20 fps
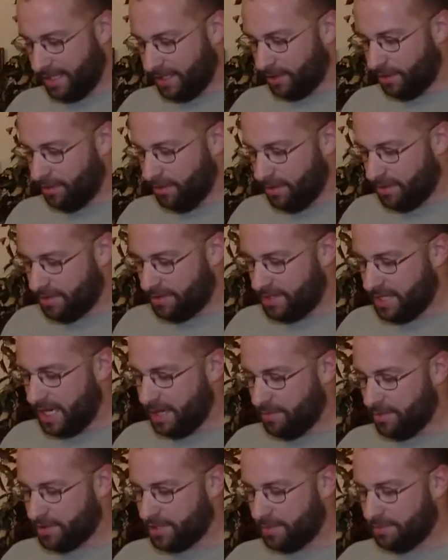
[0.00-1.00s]
The Lord's
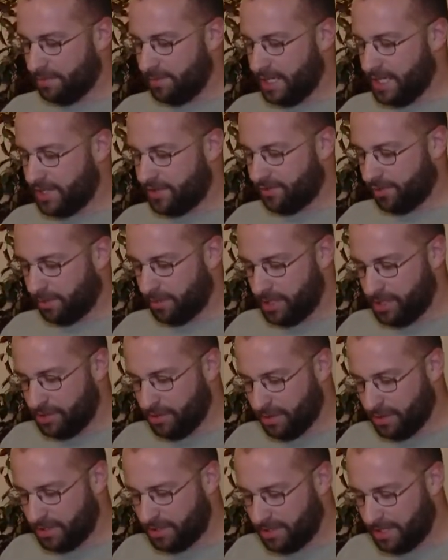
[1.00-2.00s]
table is a place for
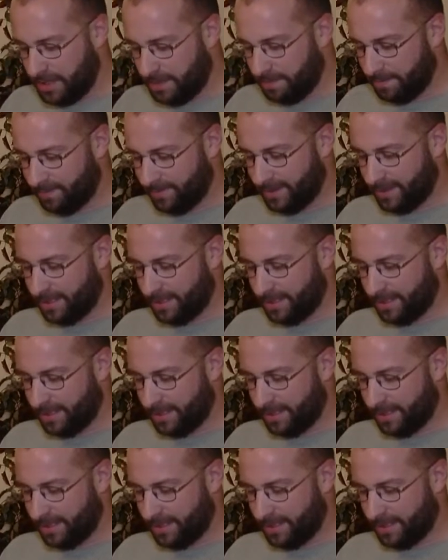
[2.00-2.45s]
rejoicing,